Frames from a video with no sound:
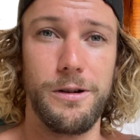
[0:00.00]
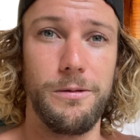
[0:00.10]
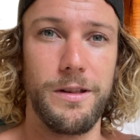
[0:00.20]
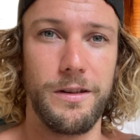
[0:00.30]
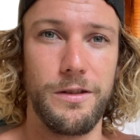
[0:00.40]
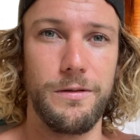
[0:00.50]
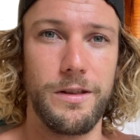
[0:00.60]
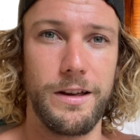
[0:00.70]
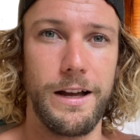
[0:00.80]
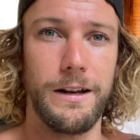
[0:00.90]
It was a
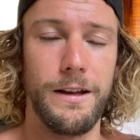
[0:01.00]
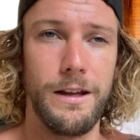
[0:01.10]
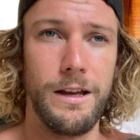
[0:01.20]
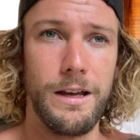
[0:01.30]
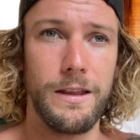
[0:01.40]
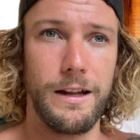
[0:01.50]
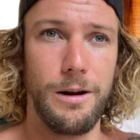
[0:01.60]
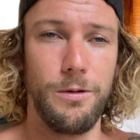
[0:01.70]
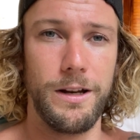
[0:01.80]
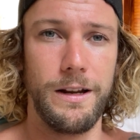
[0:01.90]
suicide that I
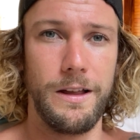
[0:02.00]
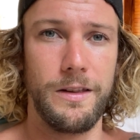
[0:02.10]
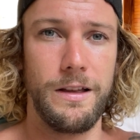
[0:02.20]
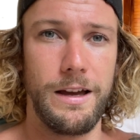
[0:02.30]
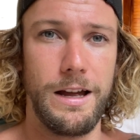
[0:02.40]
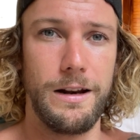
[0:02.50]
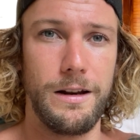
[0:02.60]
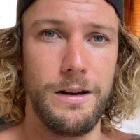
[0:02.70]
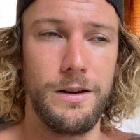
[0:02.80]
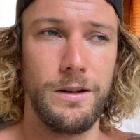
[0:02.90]
witnessed, and
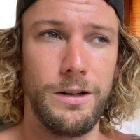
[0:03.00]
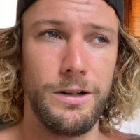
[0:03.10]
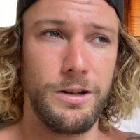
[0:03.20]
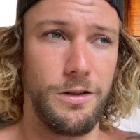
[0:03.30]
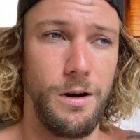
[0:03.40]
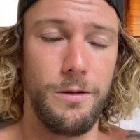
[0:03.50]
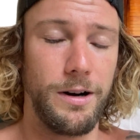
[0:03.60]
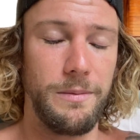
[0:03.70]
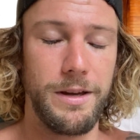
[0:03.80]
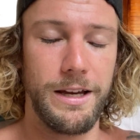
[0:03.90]
just
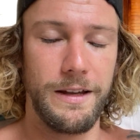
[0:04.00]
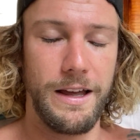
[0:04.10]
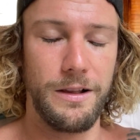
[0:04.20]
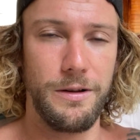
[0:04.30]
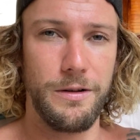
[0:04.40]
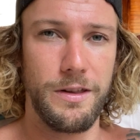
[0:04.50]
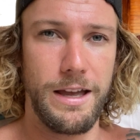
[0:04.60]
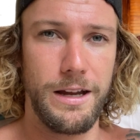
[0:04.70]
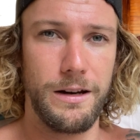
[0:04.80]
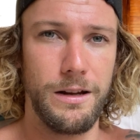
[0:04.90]
already being in that low state